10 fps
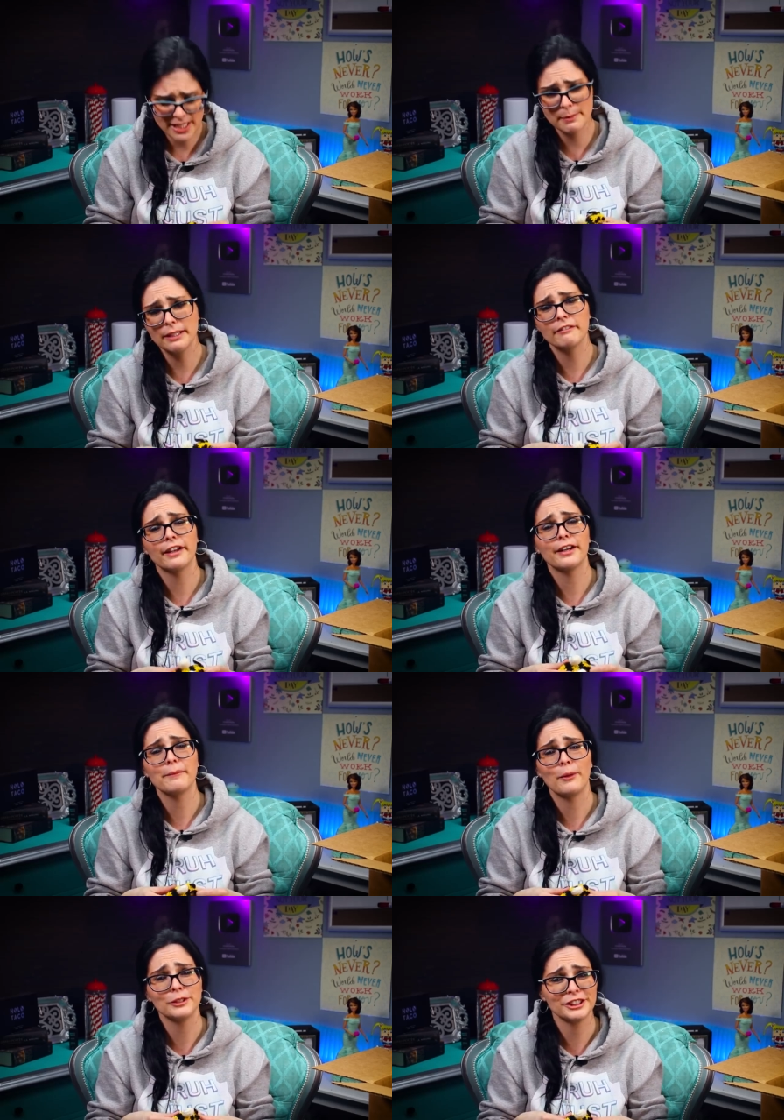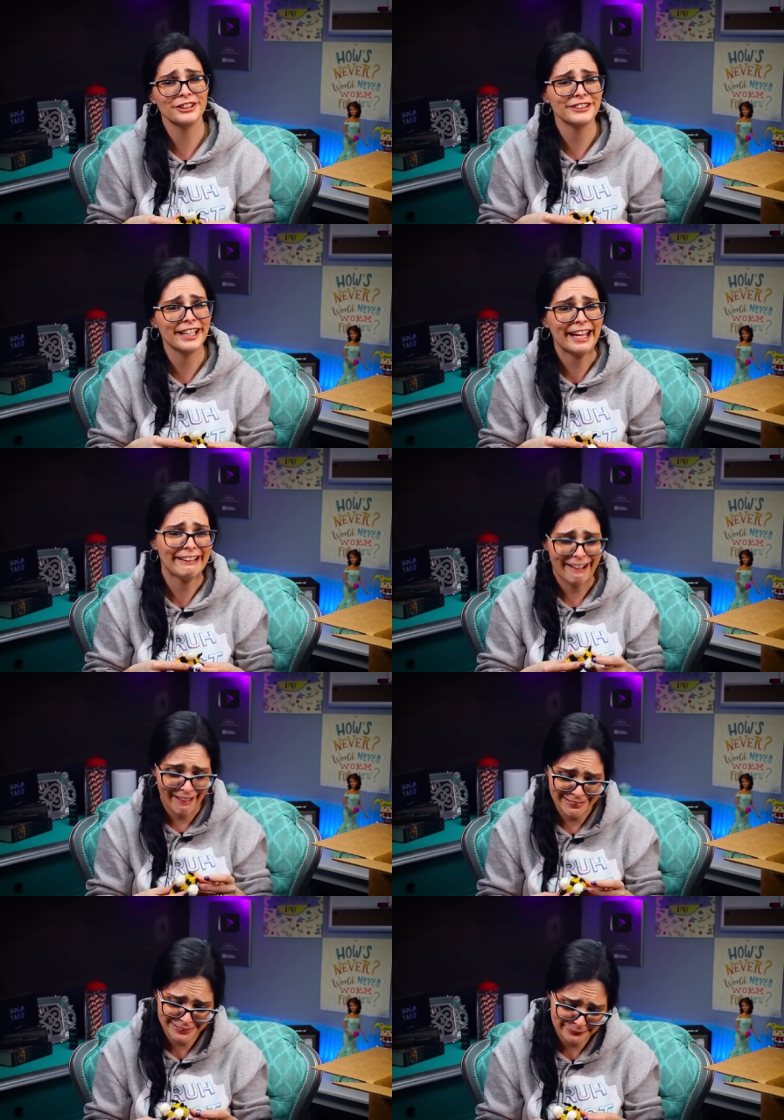It's been a very emotional day,
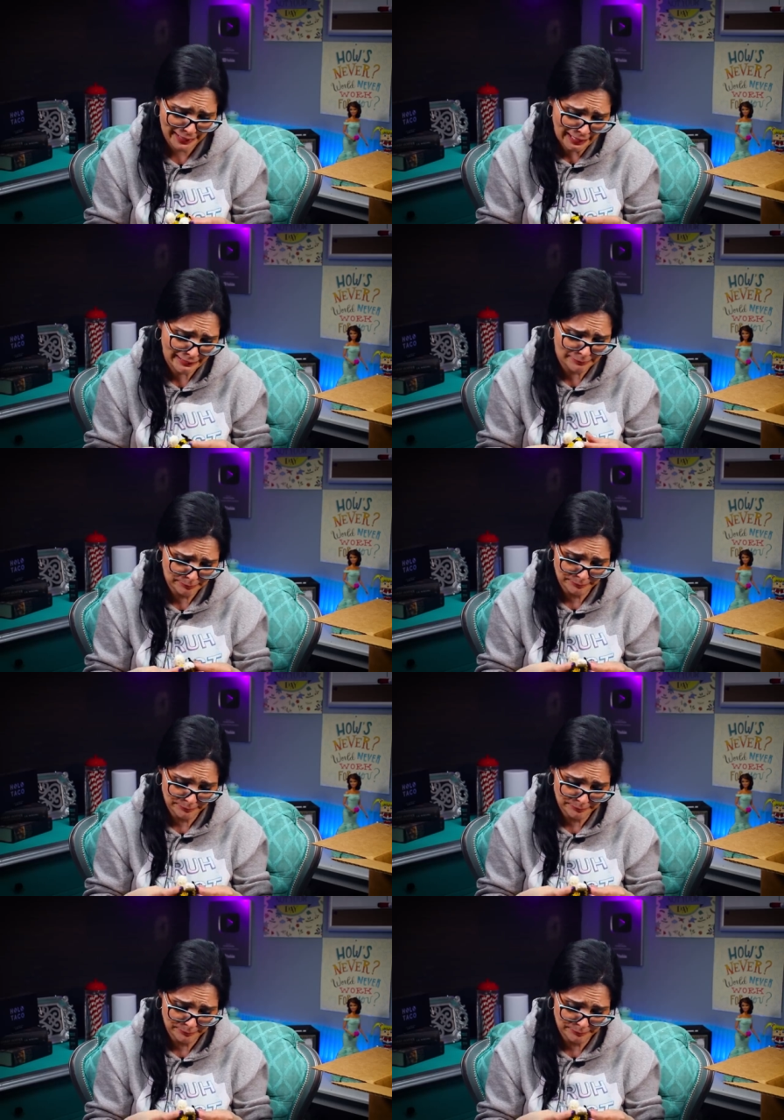guys, okay?